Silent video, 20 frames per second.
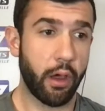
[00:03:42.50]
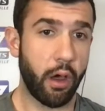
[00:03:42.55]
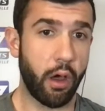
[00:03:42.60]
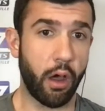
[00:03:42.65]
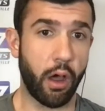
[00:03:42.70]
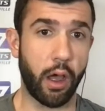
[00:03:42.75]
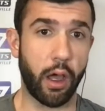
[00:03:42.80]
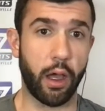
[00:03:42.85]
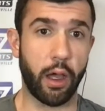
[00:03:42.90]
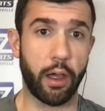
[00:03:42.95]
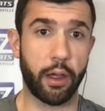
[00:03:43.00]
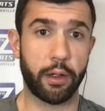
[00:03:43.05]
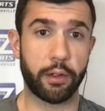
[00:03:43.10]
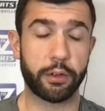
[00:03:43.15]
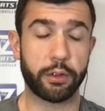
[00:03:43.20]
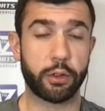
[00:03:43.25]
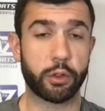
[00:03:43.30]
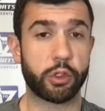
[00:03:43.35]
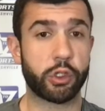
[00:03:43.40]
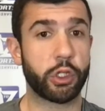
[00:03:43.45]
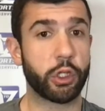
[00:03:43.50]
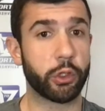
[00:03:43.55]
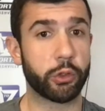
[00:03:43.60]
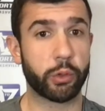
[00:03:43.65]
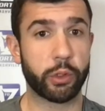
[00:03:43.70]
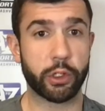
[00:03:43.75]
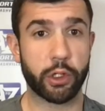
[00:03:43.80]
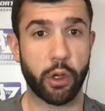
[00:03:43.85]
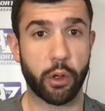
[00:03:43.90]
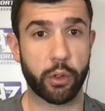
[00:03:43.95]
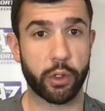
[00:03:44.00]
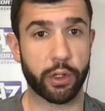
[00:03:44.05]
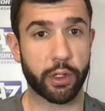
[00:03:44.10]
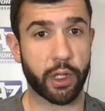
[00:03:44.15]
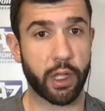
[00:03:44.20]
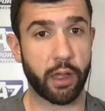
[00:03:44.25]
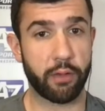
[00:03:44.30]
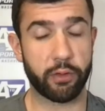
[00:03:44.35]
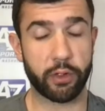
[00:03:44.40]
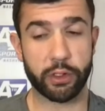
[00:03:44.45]
your children go to the
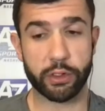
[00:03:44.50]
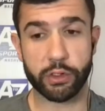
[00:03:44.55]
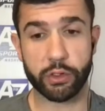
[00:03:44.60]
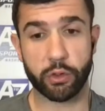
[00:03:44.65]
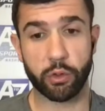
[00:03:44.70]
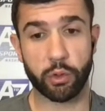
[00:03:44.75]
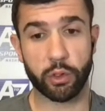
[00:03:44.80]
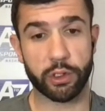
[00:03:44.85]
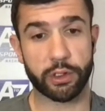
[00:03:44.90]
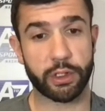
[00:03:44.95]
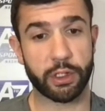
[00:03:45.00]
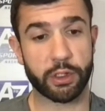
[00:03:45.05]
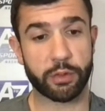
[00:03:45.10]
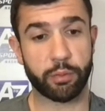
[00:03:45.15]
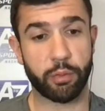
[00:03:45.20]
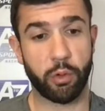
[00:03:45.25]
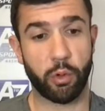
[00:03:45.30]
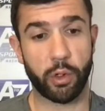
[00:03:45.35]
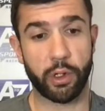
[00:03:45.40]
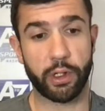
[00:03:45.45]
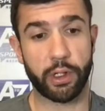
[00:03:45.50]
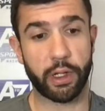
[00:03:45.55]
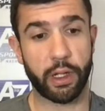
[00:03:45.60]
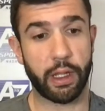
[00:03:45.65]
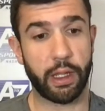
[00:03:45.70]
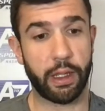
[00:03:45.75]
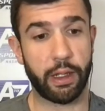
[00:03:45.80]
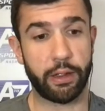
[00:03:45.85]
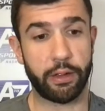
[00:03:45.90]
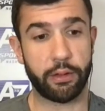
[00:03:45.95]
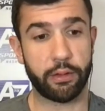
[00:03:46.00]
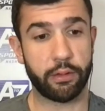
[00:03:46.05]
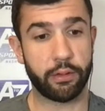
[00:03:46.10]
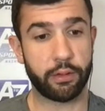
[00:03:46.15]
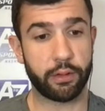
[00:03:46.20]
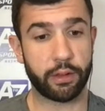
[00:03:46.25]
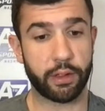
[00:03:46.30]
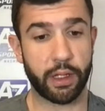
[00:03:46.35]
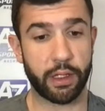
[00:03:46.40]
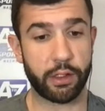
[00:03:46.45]
Covenant School at this point, and
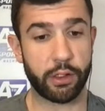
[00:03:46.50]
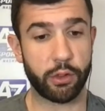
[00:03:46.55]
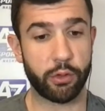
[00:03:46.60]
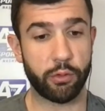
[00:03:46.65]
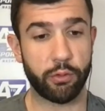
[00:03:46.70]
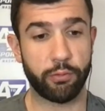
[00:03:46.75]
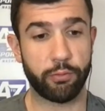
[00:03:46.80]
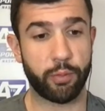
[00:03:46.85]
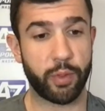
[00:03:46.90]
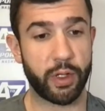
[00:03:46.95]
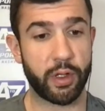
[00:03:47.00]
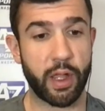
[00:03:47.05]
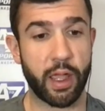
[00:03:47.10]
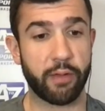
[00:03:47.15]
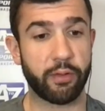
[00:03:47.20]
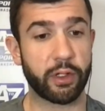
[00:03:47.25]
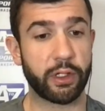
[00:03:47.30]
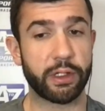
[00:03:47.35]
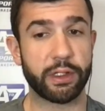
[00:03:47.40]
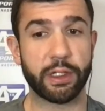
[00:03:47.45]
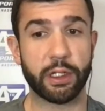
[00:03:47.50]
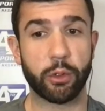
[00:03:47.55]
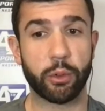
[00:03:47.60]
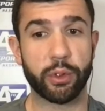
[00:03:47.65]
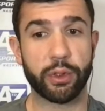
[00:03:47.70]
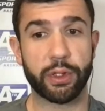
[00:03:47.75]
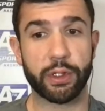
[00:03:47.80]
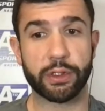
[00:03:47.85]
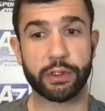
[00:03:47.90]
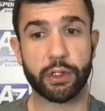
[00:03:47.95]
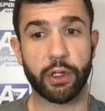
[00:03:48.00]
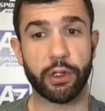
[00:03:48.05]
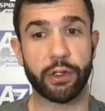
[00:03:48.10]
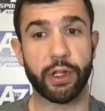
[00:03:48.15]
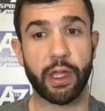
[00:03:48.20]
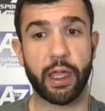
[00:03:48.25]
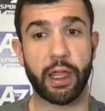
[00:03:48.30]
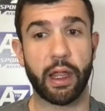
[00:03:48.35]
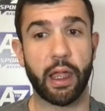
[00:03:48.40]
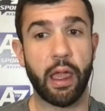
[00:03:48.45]
that you've been having to deal with this all
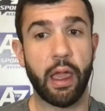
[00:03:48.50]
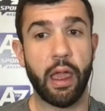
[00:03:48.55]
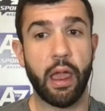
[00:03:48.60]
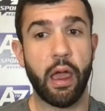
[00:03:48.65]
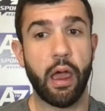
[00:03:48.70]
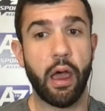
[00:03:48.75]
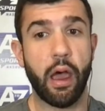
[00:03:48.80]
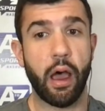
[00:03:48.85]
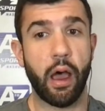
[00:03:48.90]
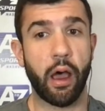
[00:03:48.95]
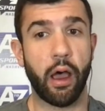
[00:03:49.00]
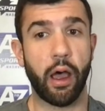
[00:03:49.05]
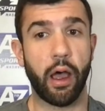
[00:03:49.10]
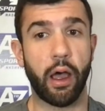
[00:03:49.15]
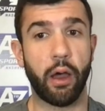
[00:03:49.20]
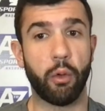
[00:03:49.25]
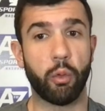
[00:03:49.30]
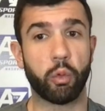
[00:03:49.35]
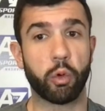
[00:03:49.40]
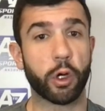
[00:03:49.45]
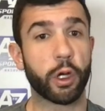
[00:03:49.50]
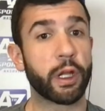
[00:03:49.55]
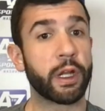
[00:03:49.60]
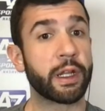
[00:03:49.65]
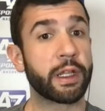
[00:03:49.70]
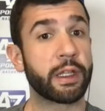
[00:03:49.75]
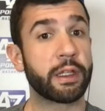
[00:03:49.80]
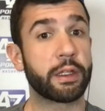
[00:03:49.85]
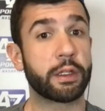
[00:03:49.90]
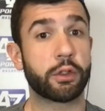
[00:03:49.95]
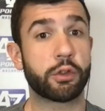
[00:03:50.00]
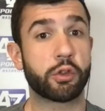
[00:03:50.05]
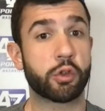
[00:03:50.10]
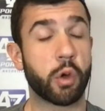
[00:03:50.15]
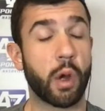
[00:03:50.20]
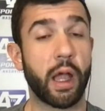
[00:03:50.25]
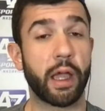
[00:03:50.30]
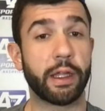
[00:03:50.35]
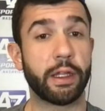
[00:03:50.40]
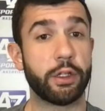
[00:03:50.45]
day, we're going to
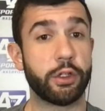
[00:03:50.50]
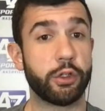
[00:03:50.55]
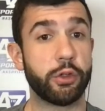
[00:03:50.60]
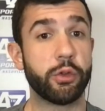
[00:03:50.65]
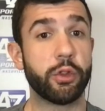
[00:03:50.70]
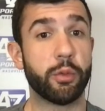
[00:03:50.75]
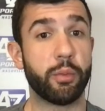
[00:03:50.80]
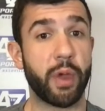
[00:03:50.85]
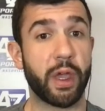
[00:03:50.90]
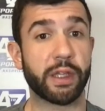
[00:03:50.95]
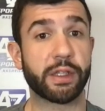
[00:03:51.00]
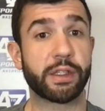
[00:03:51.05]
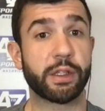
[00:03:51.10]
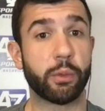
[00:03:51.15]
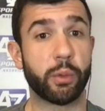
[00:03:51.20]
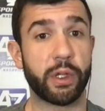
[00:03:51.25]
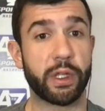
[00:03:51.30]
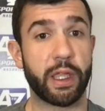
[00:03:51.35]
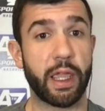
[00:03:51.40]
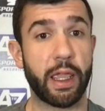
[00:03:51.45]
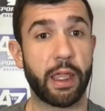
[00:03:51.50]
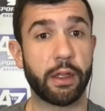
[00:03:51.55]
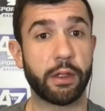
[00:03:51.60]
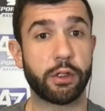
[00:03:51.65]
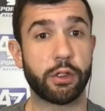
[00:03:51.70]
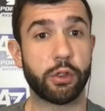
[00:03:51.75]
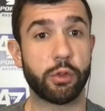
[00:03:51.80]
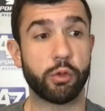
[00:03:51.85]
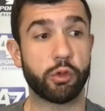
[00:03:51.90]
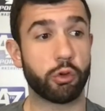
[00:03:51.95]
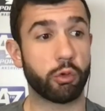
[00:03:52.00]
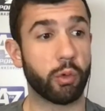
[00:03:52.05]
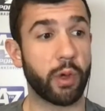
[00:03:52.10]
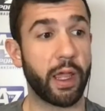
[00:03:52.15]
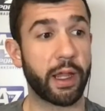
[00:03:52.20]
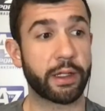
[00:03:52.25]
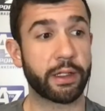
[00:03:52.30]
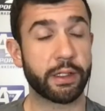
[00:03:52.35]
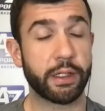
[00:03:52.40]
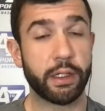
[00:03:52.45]
try and do the best that we can to
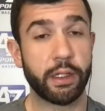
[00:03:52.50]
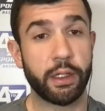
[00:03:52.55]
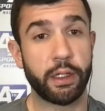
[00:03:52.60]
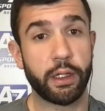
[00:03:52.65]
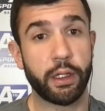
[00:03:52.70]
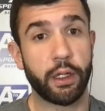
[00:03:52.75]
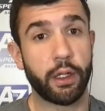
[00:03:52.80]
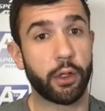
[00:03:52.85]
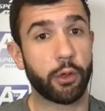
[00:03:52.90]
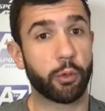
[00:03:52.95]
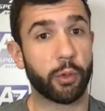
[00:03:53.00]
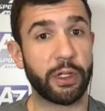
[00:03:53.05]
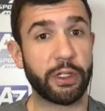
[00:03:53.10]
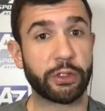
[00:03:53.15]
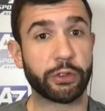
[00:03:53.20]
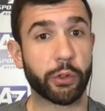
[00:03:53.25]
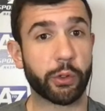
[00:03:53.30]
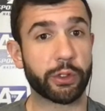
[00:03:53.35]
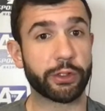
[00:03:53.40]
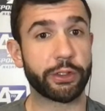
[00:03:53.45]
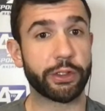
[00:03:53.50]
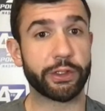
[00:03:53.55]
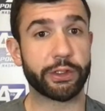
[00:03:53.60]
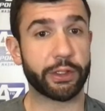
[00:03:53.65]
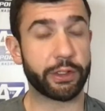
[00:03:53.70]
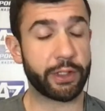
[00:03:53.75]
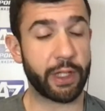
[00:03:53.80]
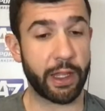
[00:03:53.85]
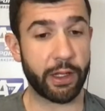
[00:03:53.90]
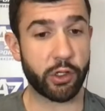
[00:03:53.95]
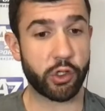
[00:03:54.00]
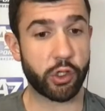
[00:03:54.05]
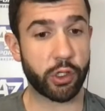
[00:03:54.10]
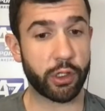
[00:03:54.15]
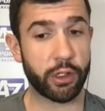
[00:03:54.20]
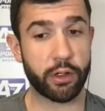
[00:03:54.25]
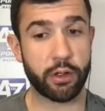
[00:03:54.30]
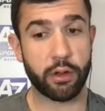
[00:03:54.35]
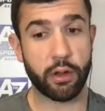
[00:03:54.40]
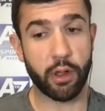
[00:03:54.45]
direct resources,
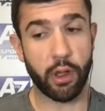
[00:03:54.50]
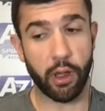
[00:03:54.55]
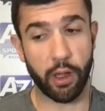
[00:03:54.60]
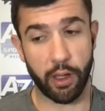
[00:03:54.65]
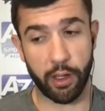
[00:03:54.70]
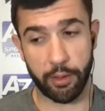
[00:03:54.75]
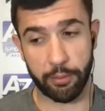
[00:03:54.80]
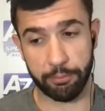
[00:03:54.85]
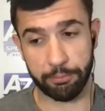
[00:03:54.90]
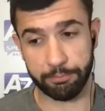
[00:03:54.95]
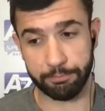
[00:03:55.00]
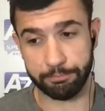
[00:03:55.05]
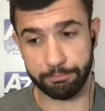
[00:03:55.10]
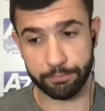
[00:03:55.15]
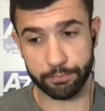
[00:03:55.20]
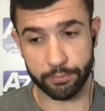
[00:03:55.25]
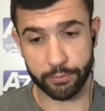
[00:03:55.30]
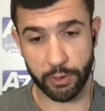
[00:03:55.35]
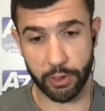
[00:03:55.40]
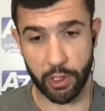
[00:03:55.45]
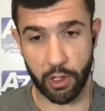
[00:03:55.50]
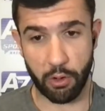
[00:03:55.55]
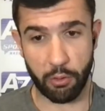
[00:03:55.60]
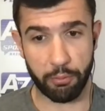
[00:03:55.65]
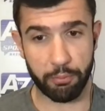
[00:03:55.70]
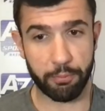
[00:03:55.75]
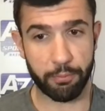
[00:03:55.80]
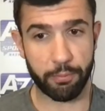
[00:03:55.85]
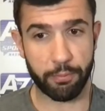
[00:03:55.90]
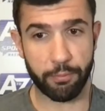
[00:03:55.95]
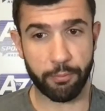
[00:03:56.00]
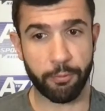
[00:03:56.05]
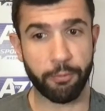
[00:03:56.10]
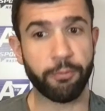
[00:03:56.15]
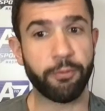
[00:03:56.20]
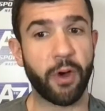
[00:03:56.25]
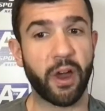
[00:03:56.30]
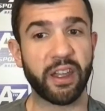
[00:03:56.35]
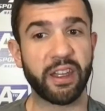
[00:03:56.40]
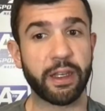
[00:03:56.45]
attention, you know,
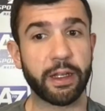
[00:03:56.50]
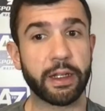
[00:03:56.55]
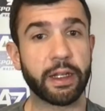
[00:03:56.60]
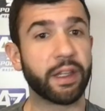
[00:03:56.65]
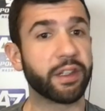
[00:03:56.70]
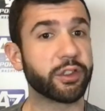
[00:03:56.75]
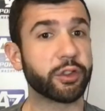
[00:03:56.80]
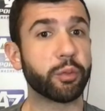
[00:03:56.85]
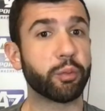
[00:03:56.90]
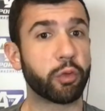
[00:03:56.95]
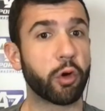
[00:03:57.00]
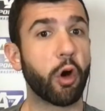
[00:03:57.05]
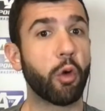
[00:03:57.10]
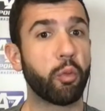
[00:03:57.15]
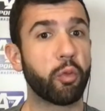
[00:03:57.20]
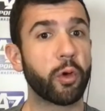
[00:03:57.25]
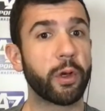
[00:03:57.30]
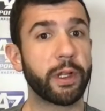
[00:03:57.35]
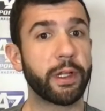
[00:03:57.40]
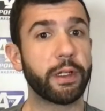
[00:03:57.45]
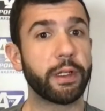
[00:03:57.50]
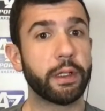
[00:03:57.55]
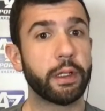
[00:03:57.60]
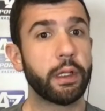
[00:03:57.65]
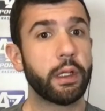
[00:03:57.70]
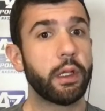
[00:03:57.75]
funding as appropriate,